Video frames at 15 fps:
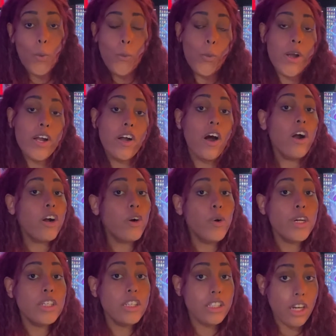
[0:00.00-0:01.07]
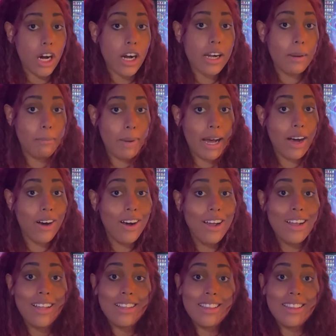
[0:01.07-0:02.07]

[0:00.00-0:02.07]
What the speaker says: we are going to talk about